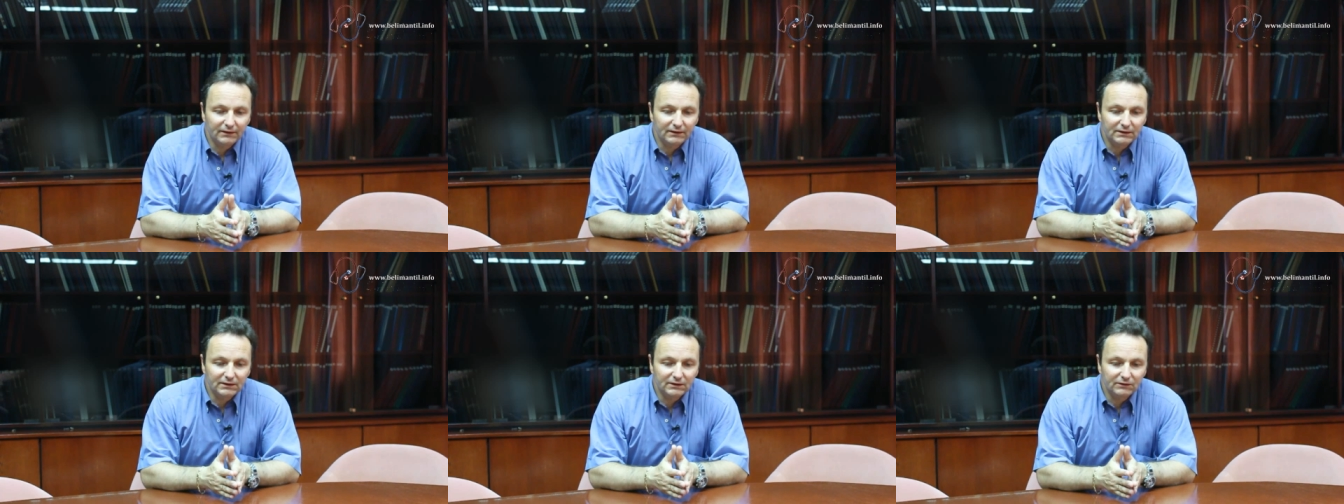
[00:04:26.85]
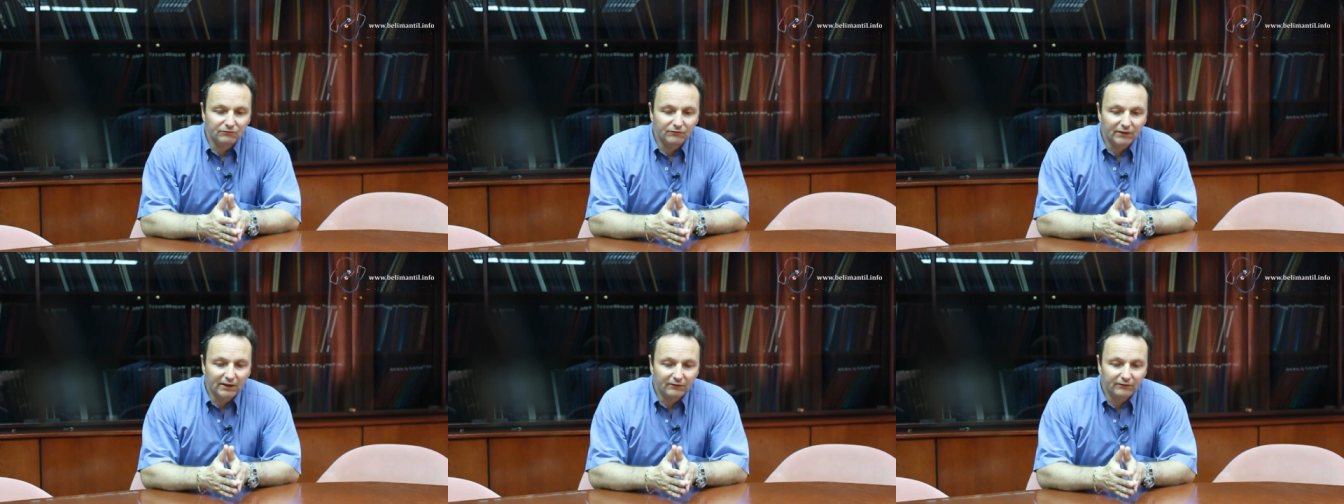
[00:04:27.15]

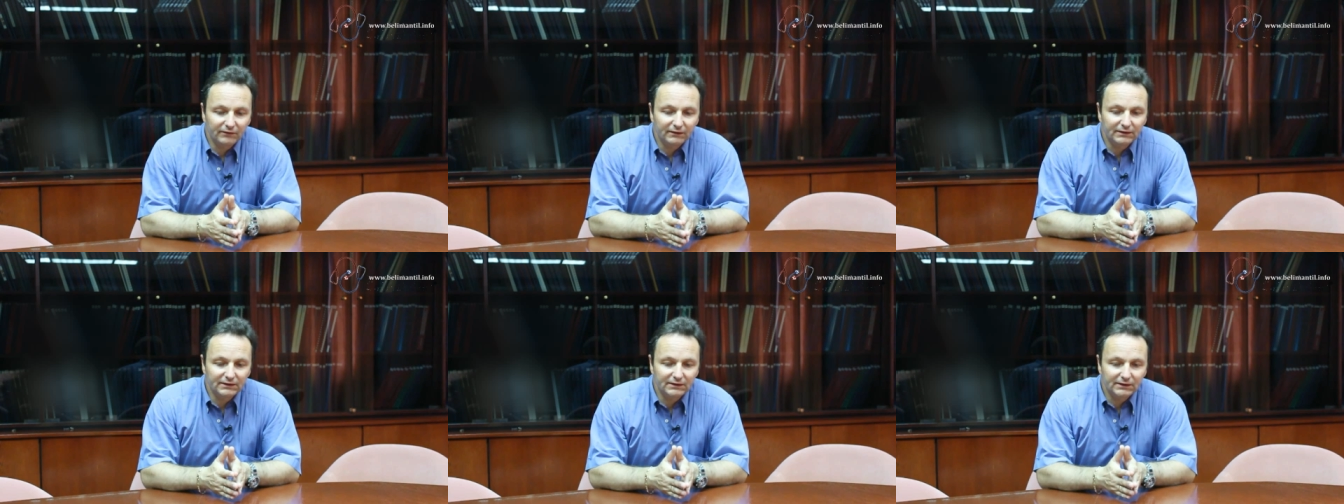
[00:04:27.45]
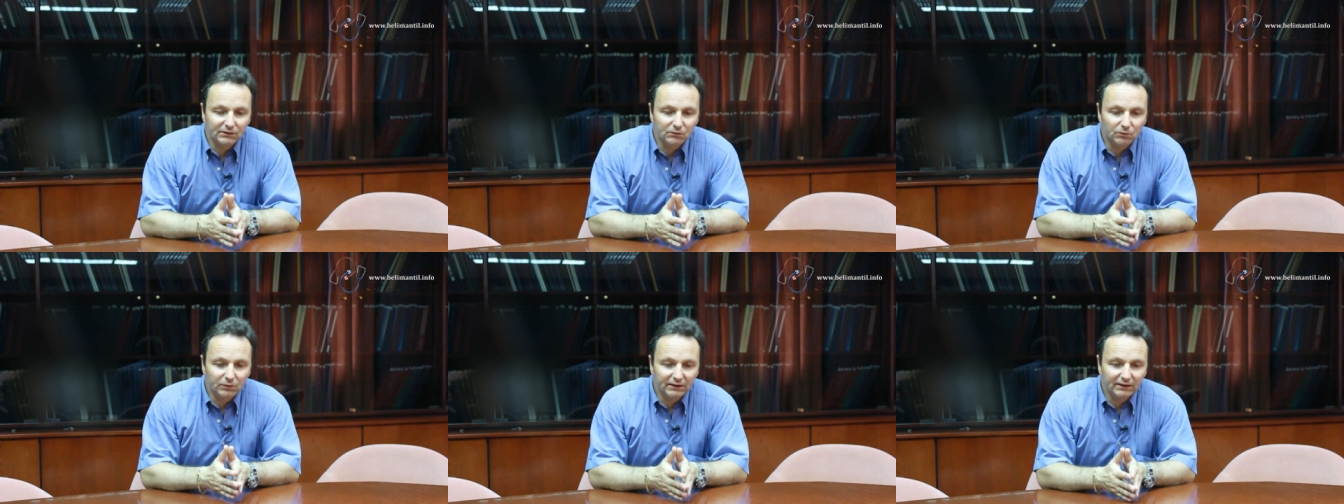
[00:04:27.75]
is very
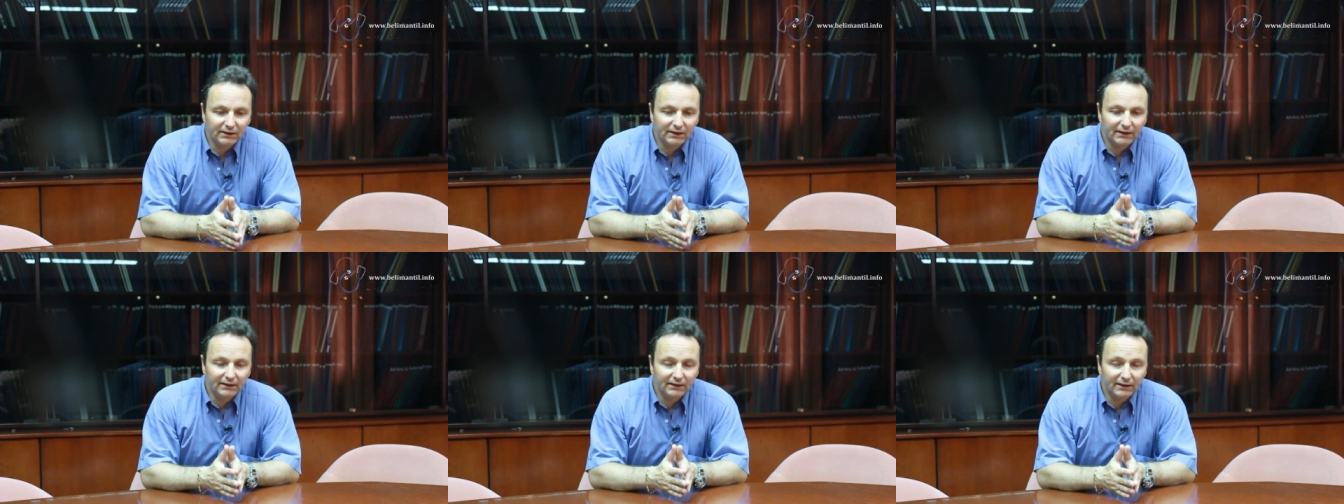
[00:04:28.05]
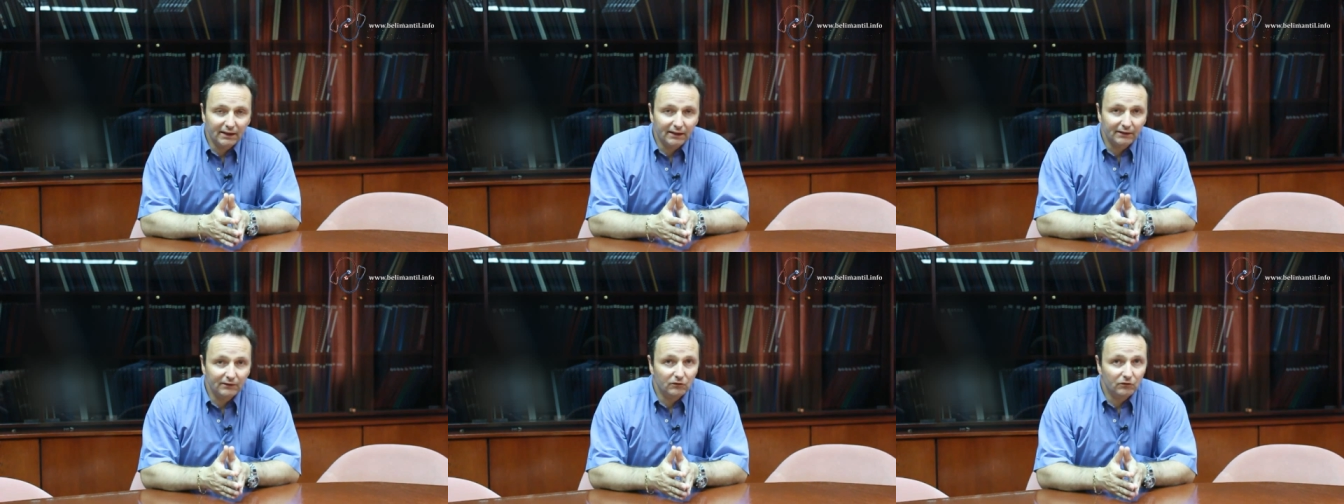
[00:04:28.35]
severe and
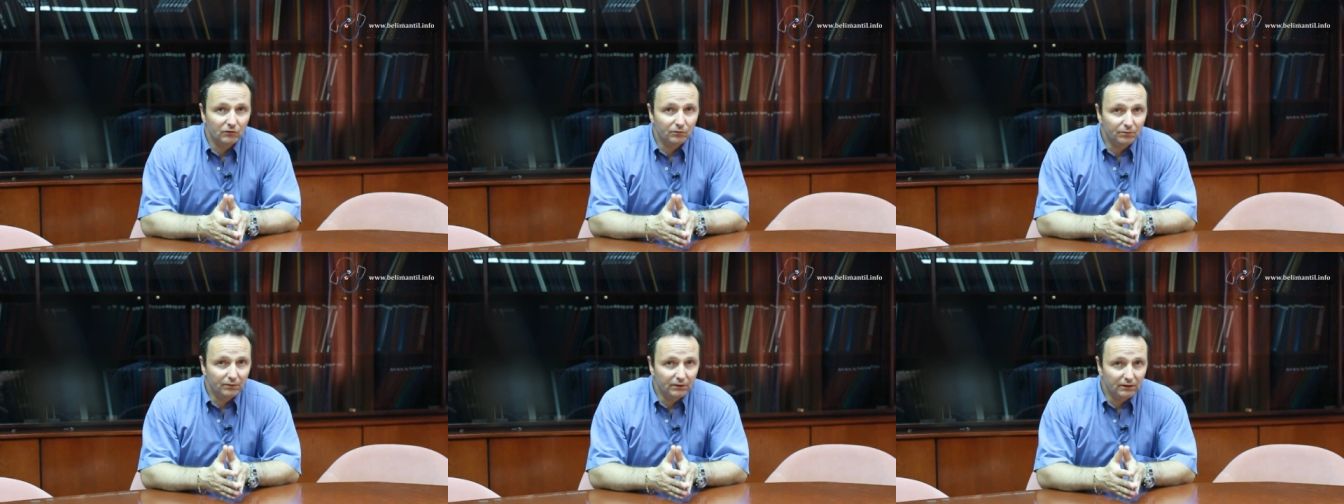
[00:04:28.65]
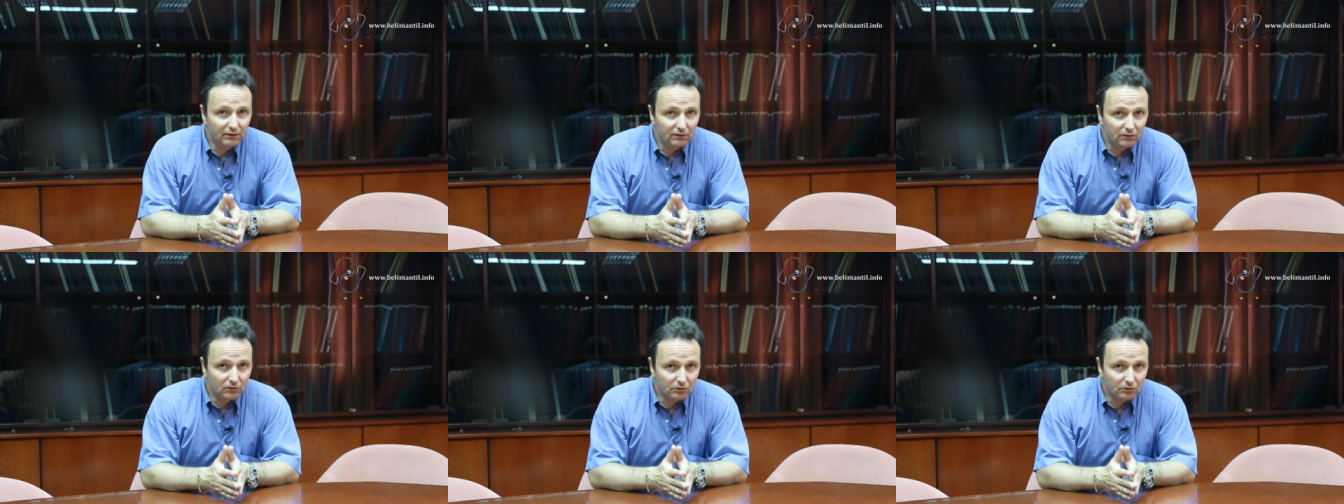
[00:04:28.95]
cannot be